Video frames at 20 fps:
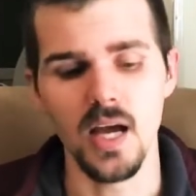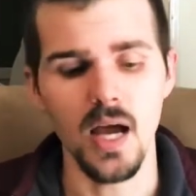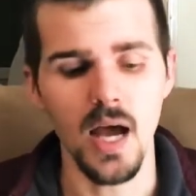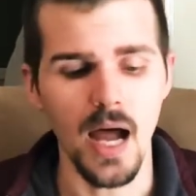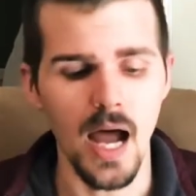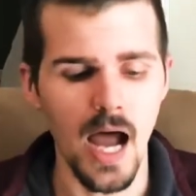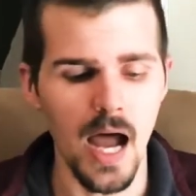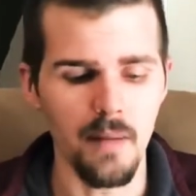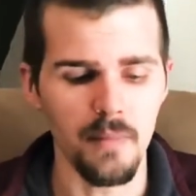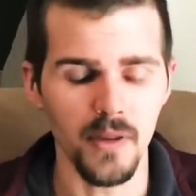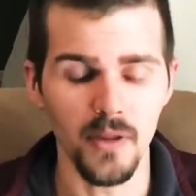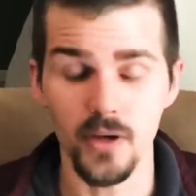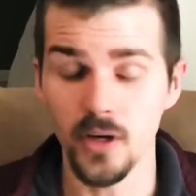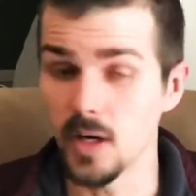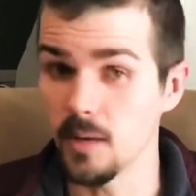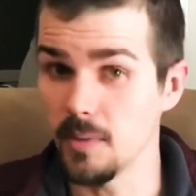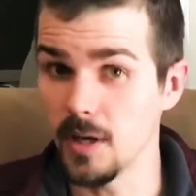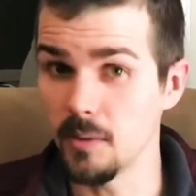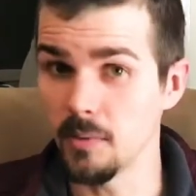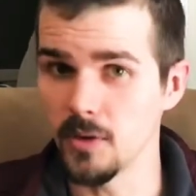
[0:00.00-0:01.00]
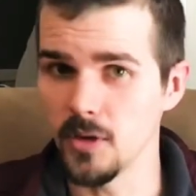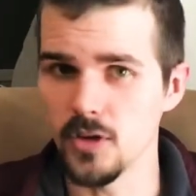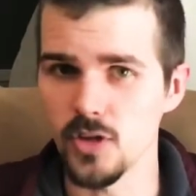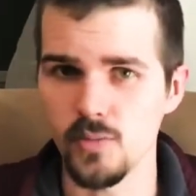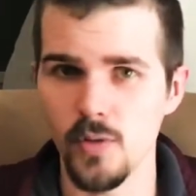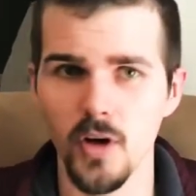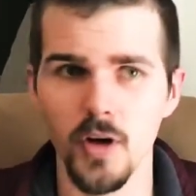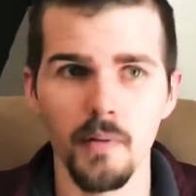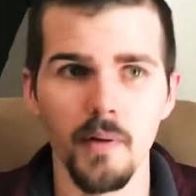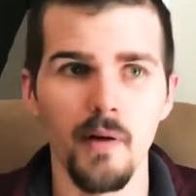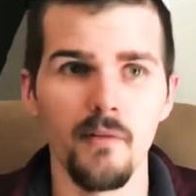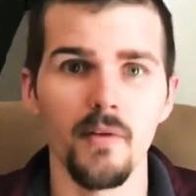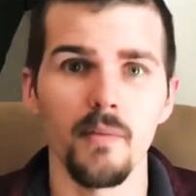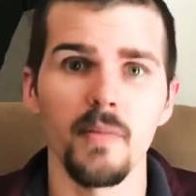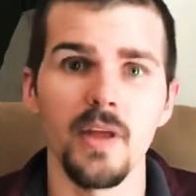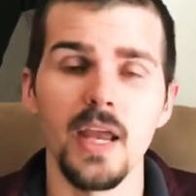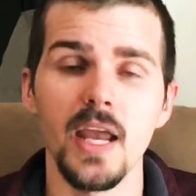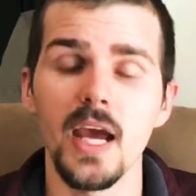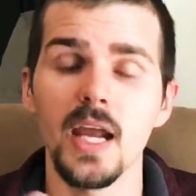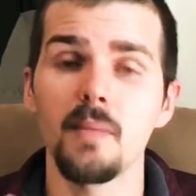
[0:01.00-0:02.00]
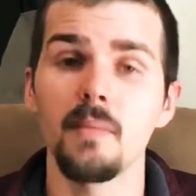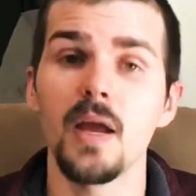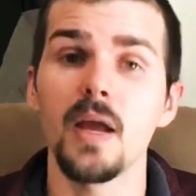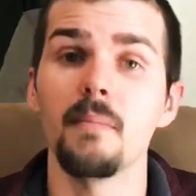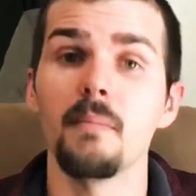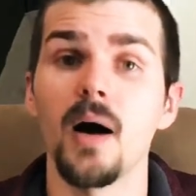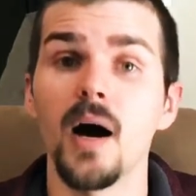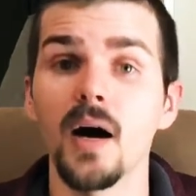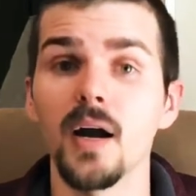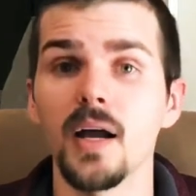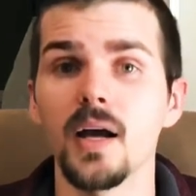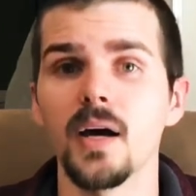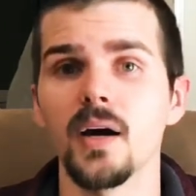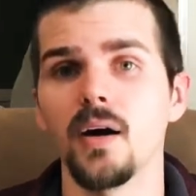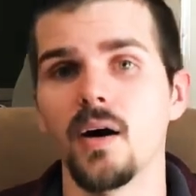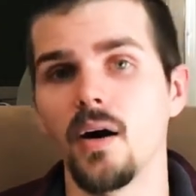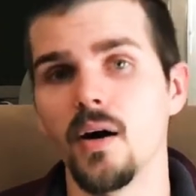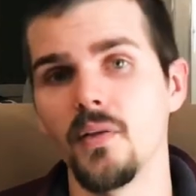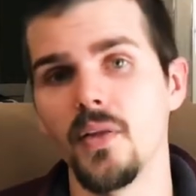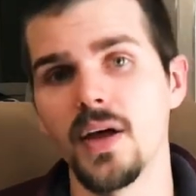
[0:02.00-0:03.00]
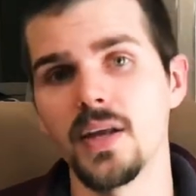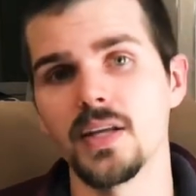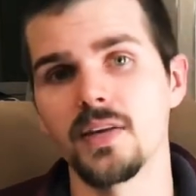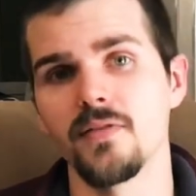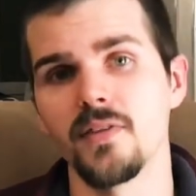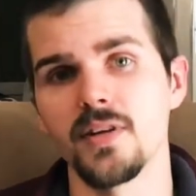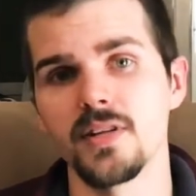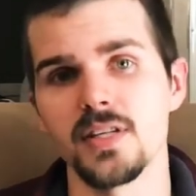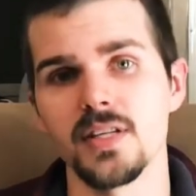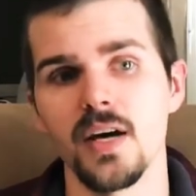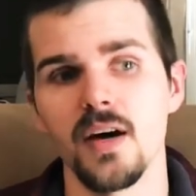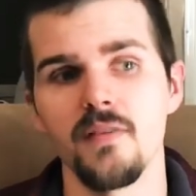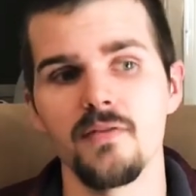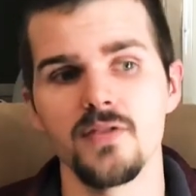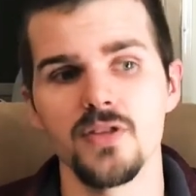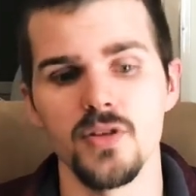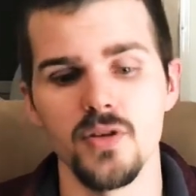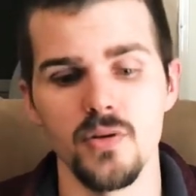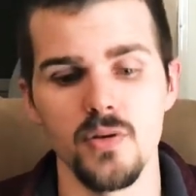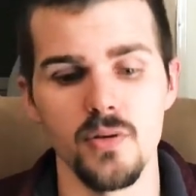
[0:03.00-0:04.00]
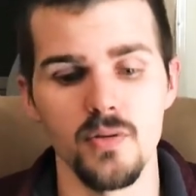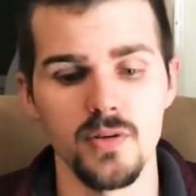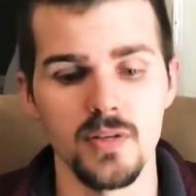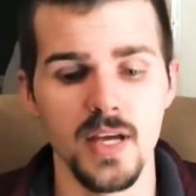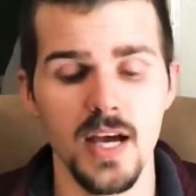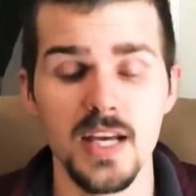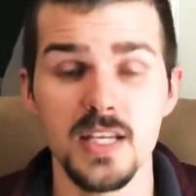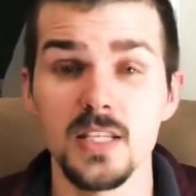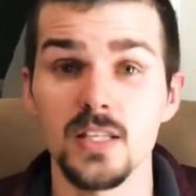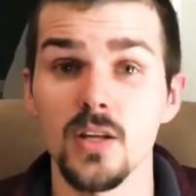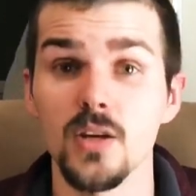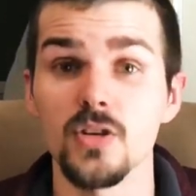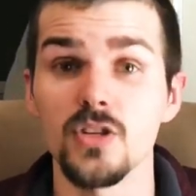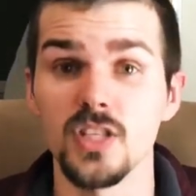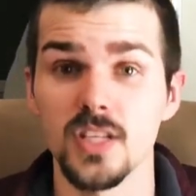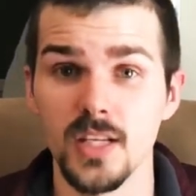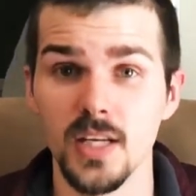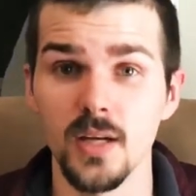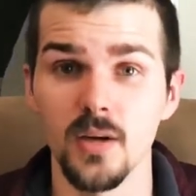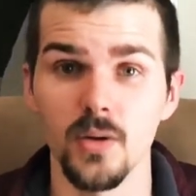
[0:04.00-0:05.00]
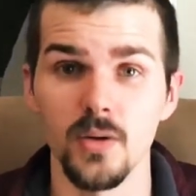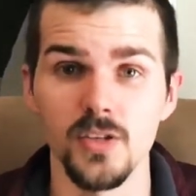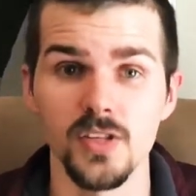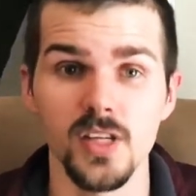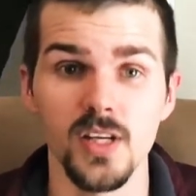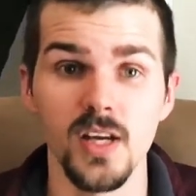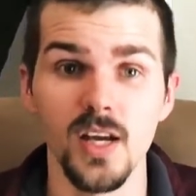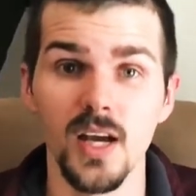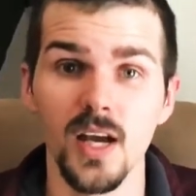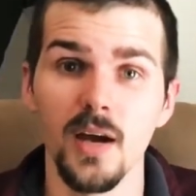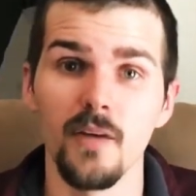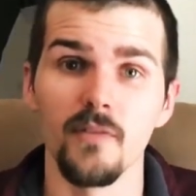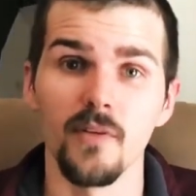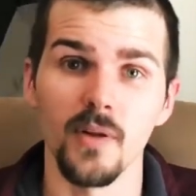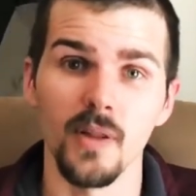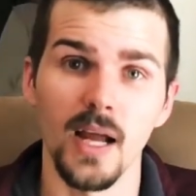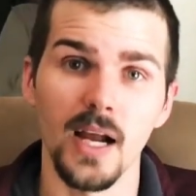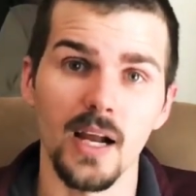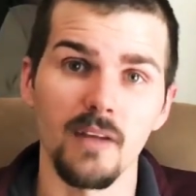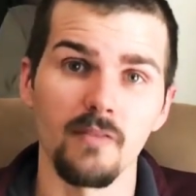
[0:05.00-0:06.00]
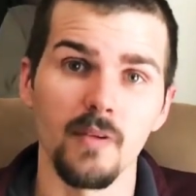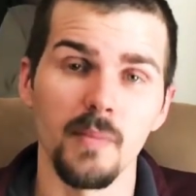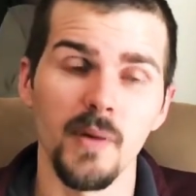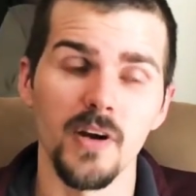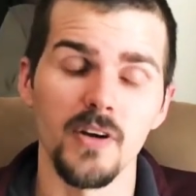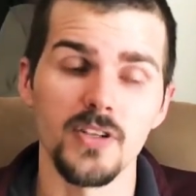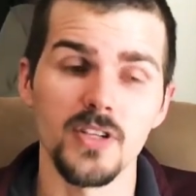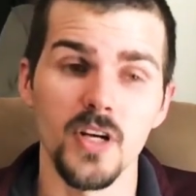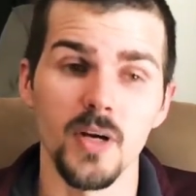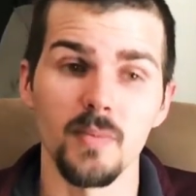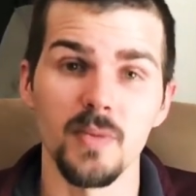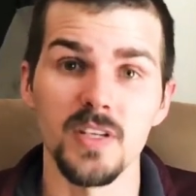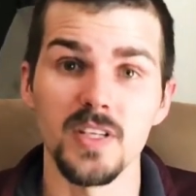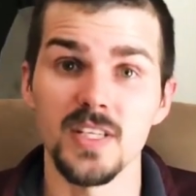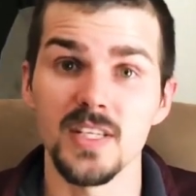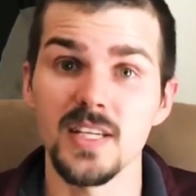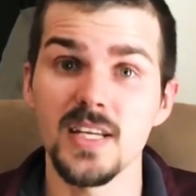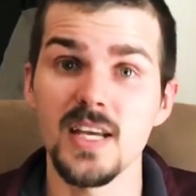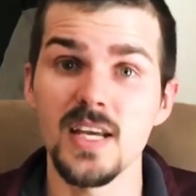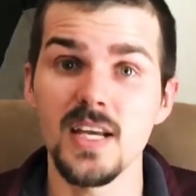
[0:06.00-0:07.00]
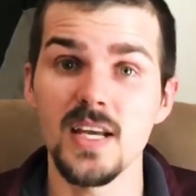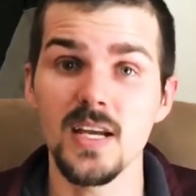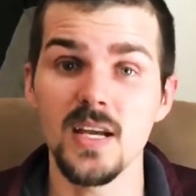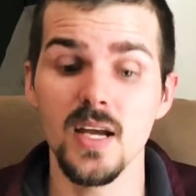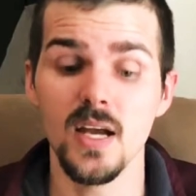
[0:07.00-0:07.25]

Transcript: And they're going to be able to use Pokemon from the anime, manga, all that different stuff to test their skills, for lack of a better term, to see,